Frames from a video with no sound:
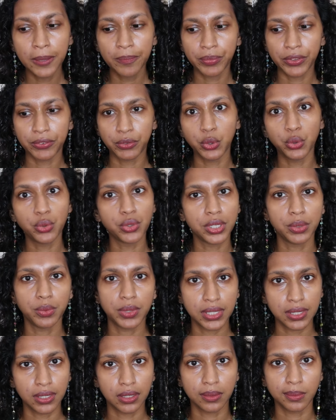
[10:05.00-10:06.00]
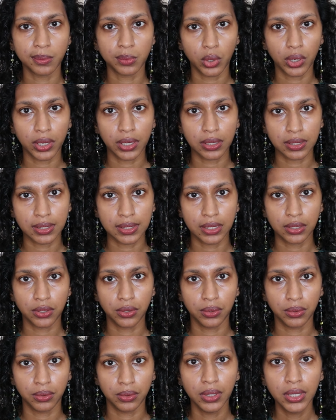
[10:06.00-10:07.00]
if you use it with certain products, then you
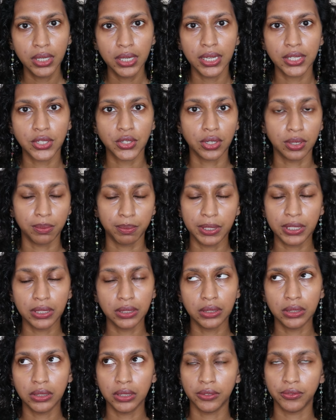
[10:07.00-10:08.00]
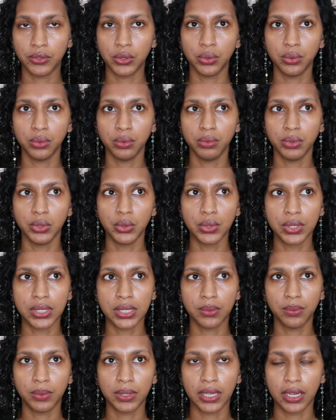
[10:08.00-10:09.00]
know it's gonna pill. If you use
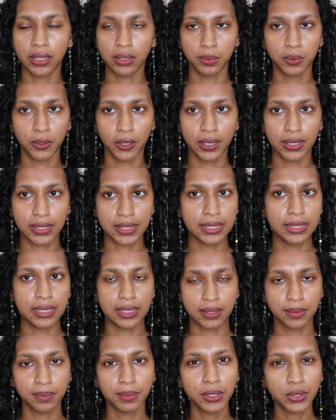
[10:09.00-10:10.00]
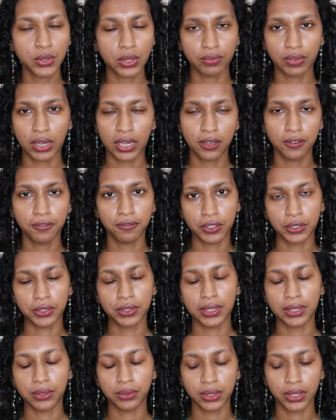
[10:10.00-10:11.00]
it with other products, it doesn't pill. So I've kind of
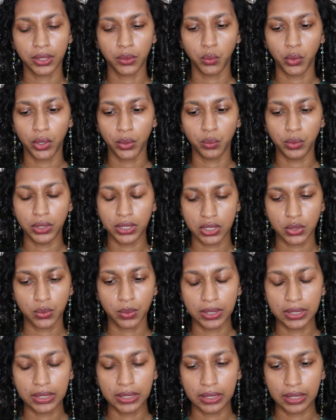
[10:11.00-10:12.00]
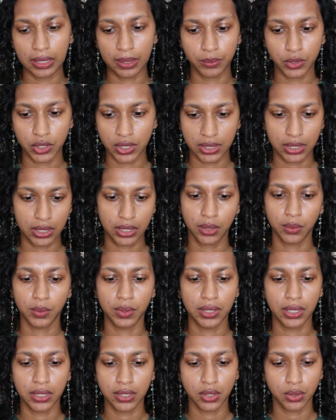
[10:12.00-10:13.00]
figured out like what works with it, and I'm just sticking
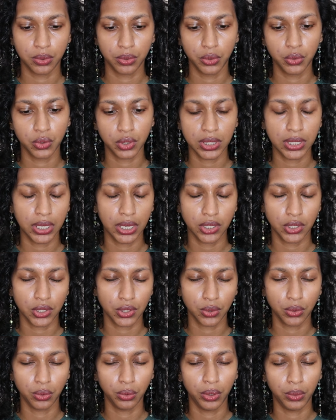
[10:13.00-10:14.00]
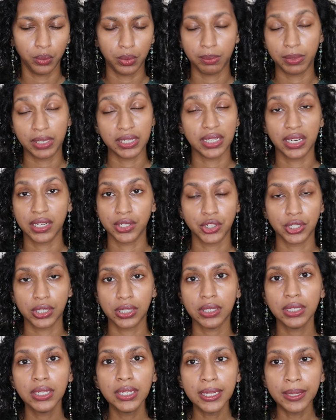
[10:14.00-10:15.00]
with that. So usually I just go in with my
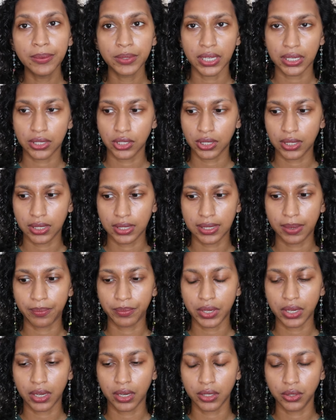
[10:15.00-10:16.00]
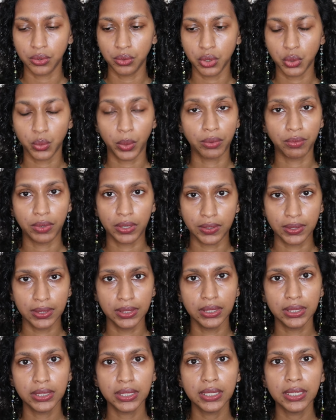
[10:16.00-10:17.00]
Tatcha. Tatcha is something I use quite
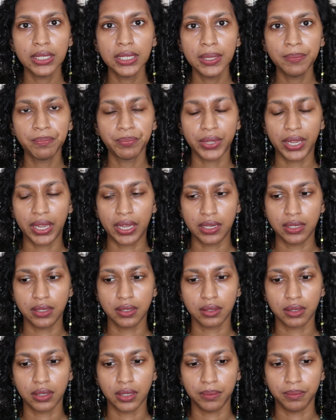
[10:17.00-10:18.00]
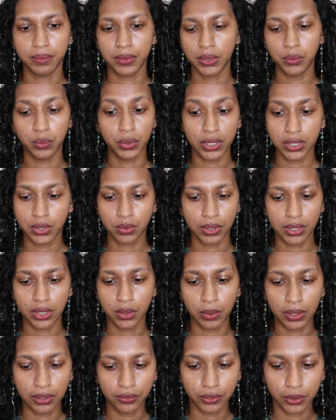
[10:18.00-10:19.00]
regularly, and it works really
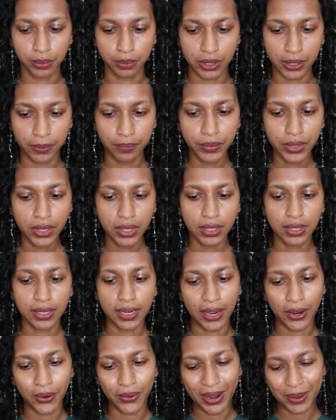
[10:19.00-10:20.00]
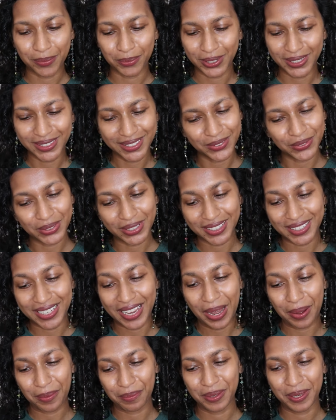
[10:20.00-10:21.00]
well for me. Now I'm really
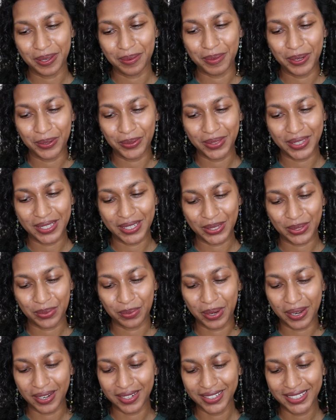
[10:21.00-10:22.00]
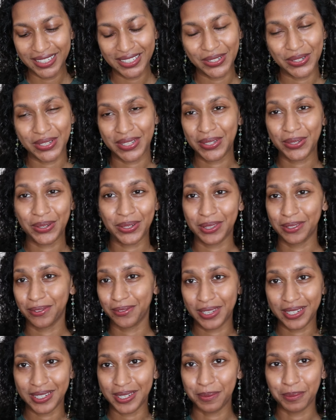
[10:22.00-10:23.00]
happy about this one because I got the
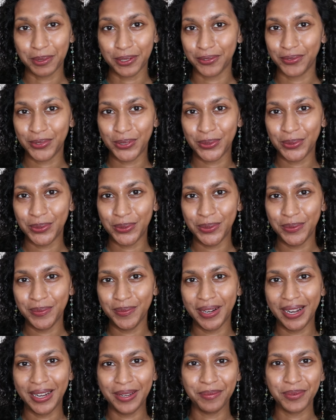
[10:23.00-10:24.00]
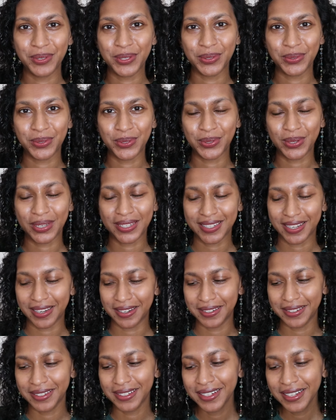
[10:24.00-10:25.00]
Fenty perfume. I'm so
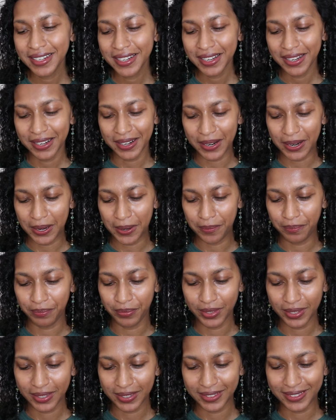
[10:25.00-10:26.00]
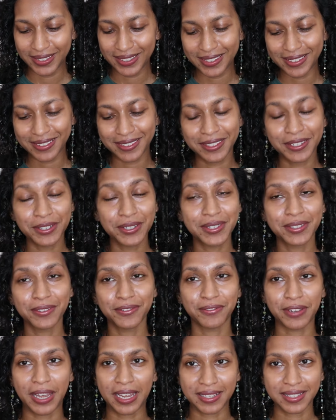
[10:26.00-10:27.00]
excited. Here's the
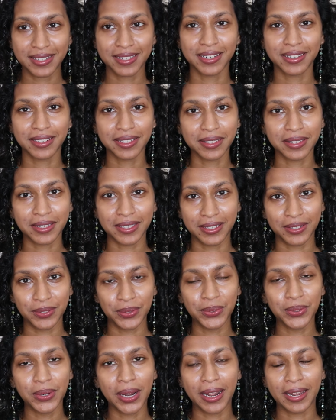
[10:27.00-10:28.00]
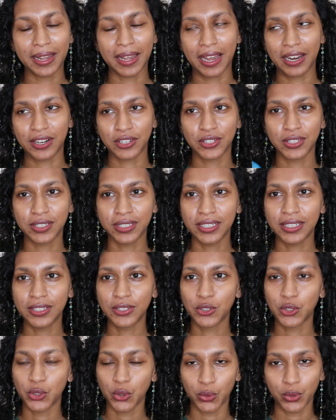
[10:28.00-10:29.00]
fascinating thing though, I actually
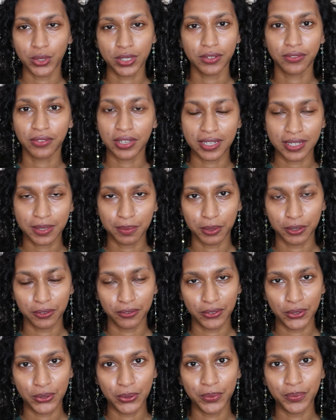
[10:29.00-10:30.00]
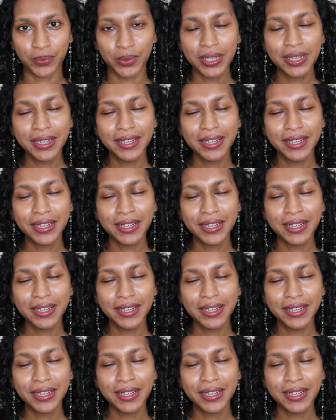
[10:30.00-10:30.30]
chose the Fenty perfume